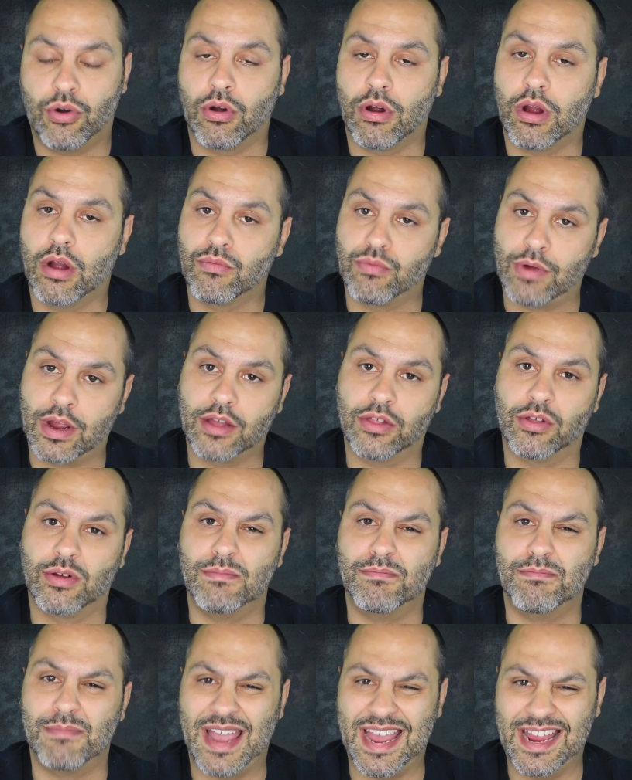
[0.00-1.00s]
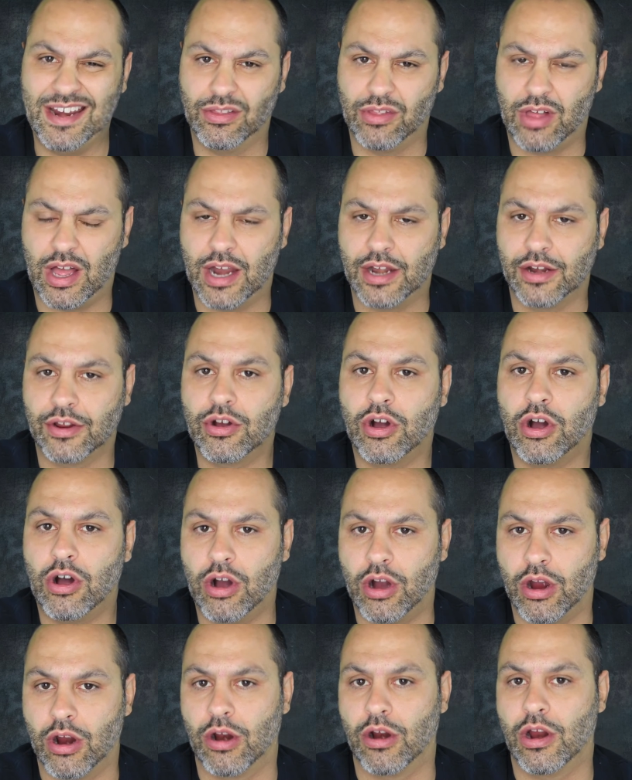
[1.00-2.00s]
or a regular mainline
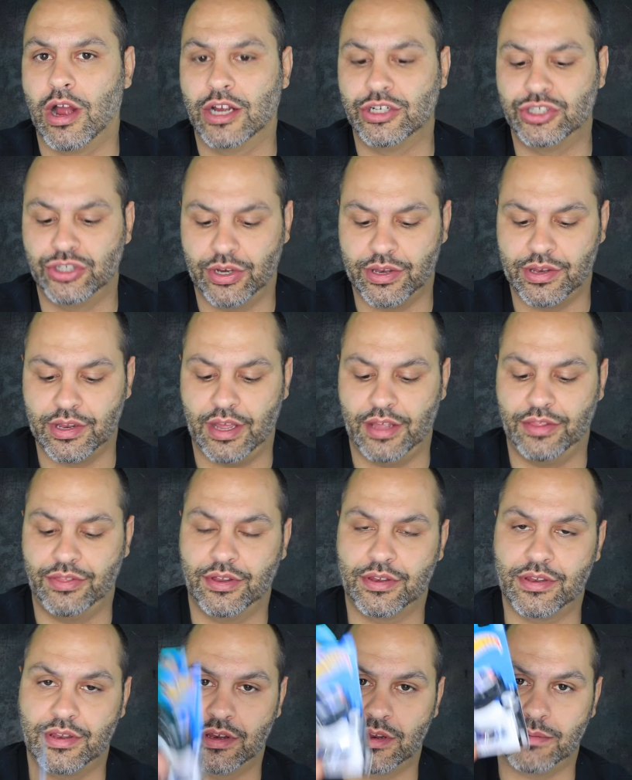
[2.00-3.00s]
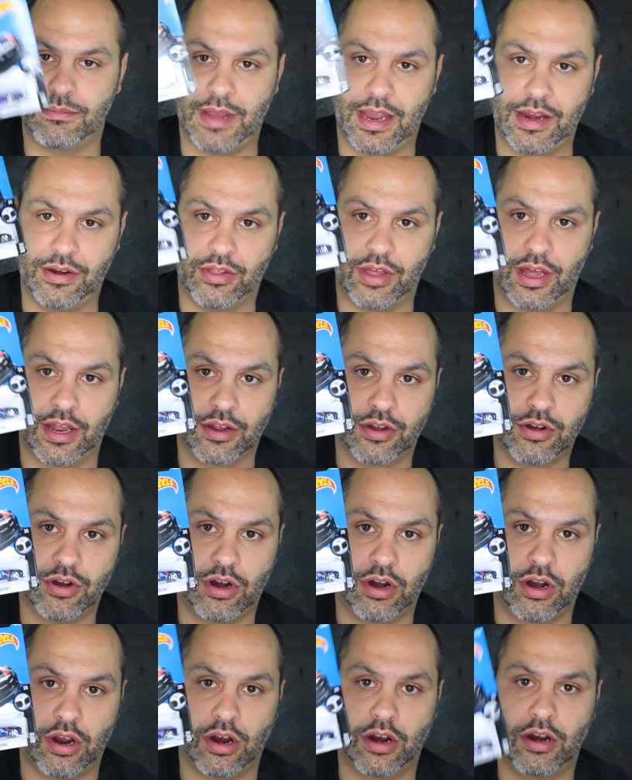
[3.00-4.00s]
car, I should say. This is the mainline
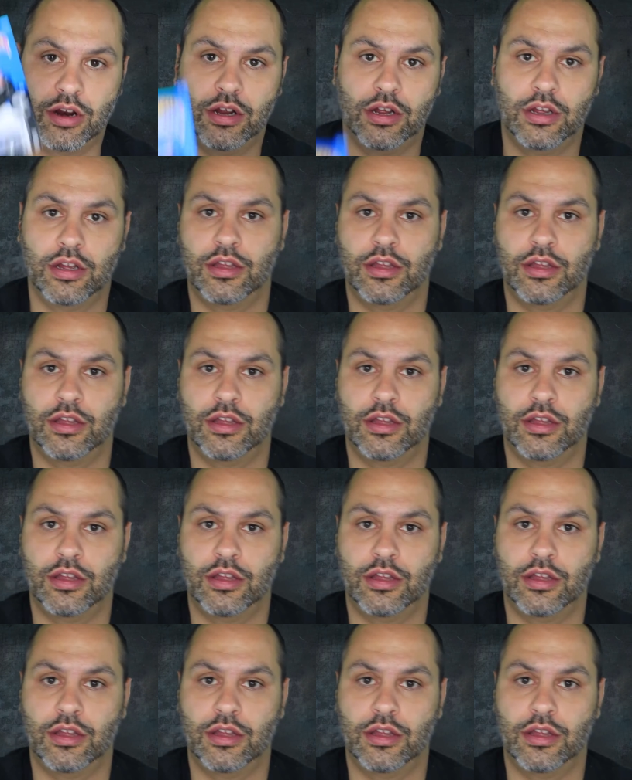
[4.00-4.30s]
car.